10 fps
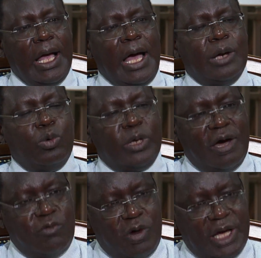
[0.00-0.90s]
and would
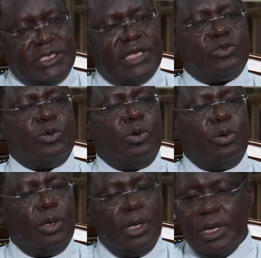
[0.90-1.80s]
have wanted to
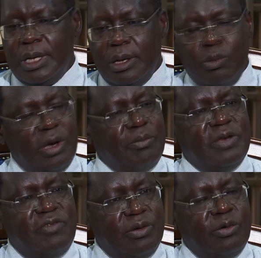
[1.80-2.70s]
go, we
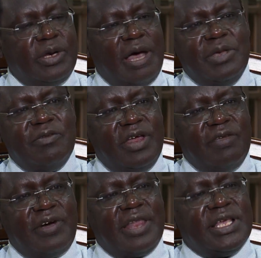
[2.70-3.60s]
would have been very far.